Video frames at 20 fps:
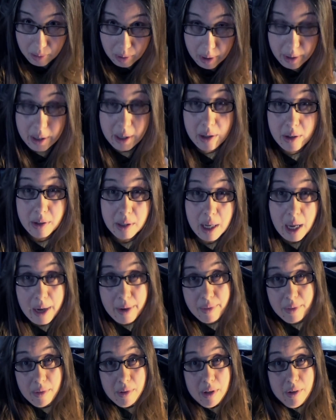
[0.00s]
you on the other side
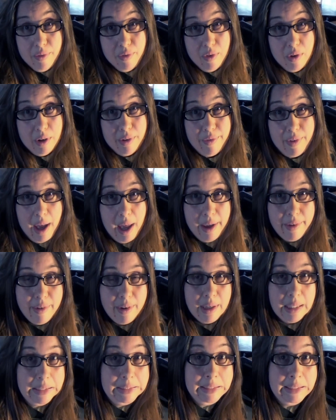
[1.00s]
of 3 and
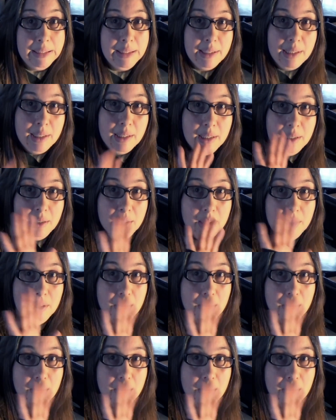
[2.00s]
45.